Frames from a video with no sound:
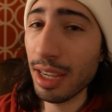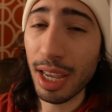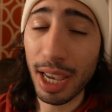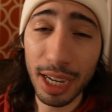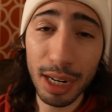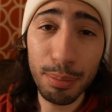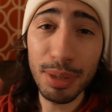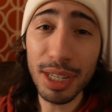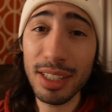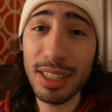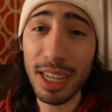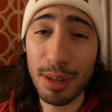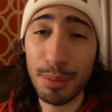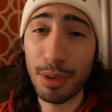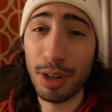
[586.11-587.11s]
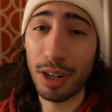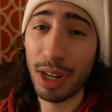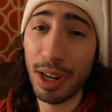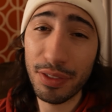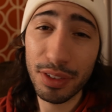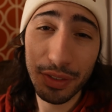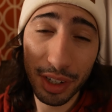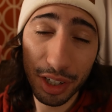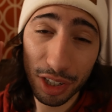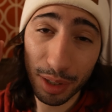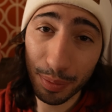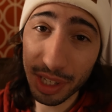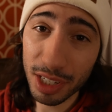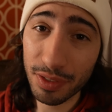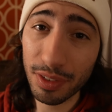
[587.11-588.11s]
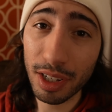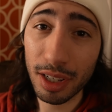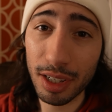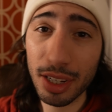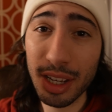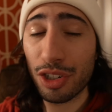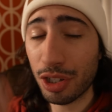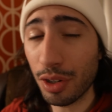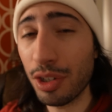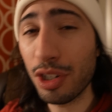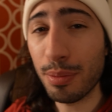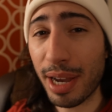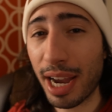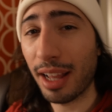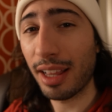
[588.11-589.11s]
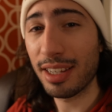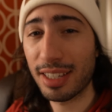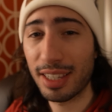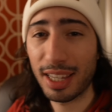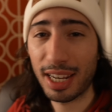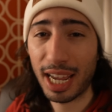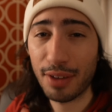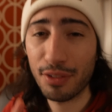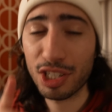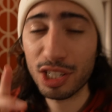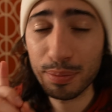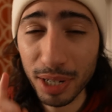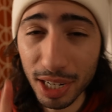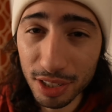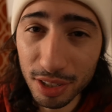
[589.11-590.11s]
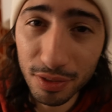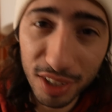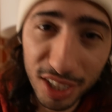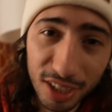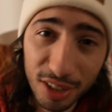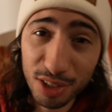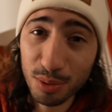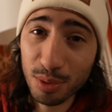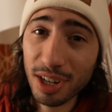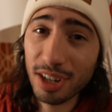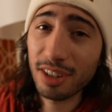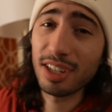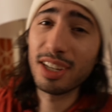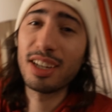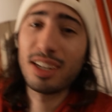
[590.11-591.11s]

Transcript: I got a big day tomorrow. I have to finish up this vlog, showing you Bally's, and then I have a sponsored video as well.